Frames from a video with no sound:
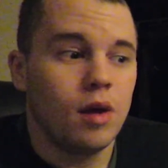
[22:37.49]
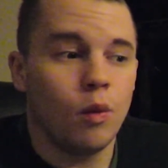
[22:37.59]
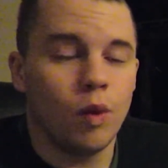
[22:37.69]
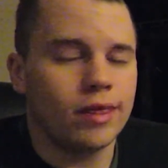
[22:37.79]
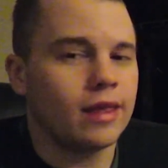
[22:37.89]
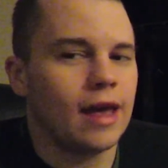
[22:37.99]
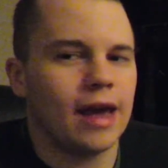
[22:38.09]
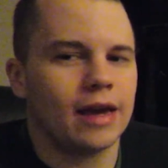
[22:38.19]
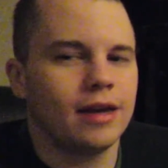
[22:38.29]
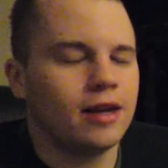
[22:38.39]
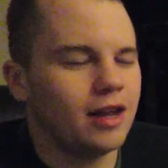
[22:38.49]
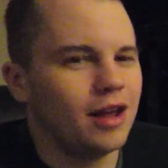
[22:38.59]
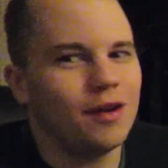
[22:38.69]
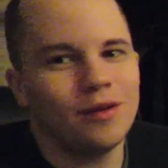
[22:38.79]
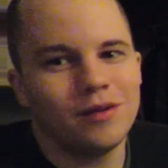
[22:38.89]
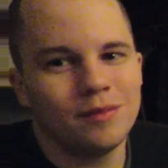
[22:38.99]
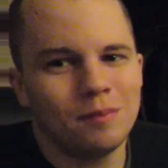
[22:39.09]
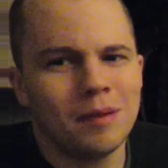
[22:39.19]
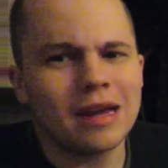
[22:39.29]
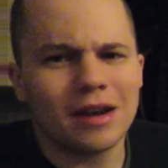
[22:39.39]
what the heck, you know,
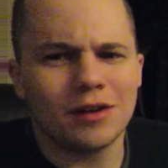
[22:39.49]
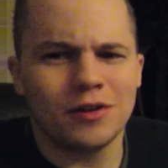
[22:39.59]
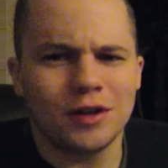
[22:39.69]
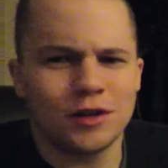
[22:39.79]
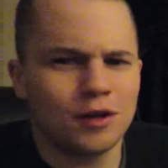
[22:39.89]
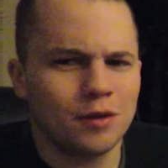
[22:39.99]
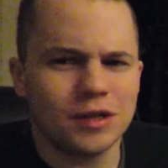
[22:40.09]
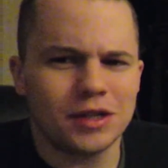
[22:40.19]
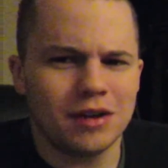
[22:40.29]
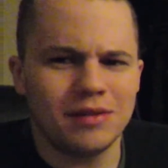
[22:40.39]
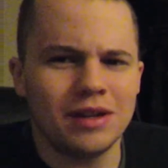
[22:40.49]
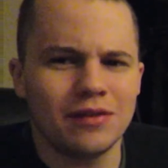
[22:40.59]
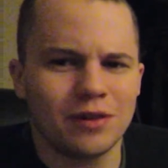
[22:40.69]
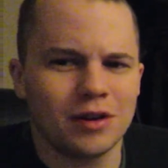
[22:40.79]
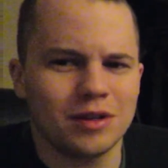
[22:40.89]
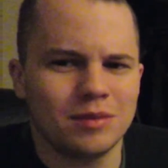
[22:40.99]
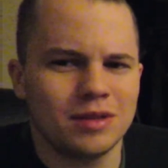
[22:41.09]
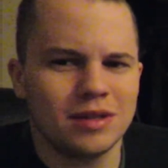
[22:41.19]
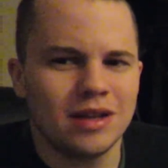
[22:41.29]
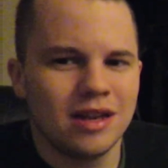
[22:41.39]
make it a tradition to watch it every year for
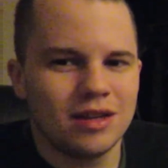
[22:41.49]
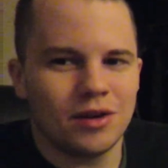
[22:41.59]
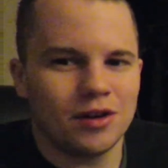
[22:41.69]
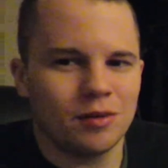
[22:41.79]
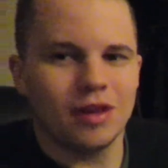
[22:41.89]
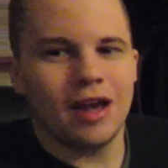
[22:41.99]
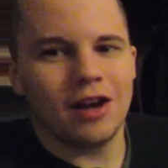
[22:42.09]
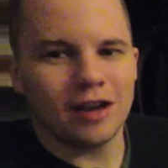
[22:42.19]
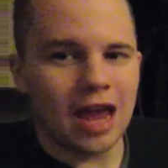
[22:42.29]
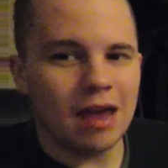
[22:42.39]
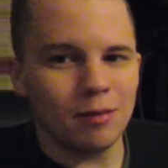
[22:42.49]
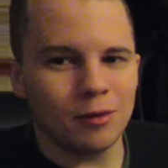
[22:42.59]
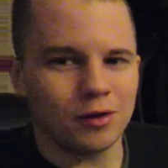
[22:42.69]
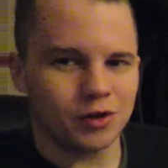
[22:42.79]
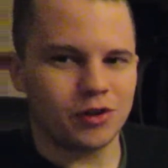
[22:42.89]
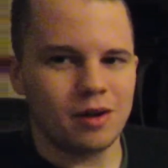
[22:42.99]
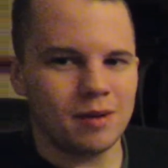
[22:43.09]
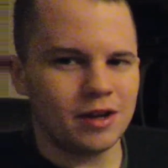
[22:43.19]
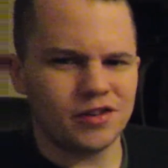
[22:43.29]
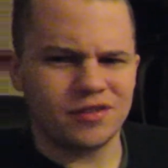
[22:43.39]
Christmas. Don't have to rely on cable or
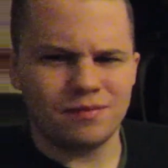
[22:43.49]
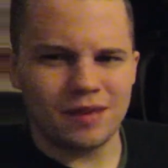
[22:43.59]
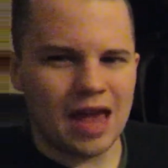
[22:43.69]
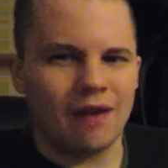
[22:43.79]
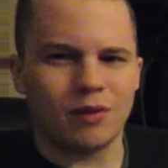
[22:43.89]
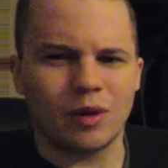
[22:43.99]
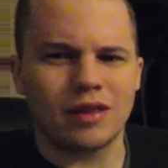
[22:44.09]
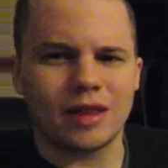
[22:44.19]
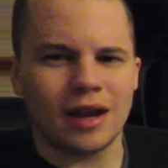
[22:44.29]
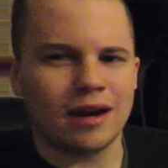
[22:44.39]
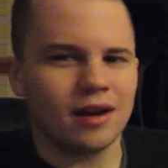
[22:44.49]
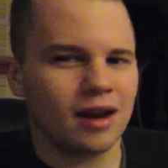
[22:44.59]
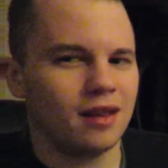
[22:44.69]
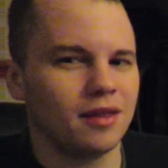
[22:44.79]
streaming, just have it right there, kind of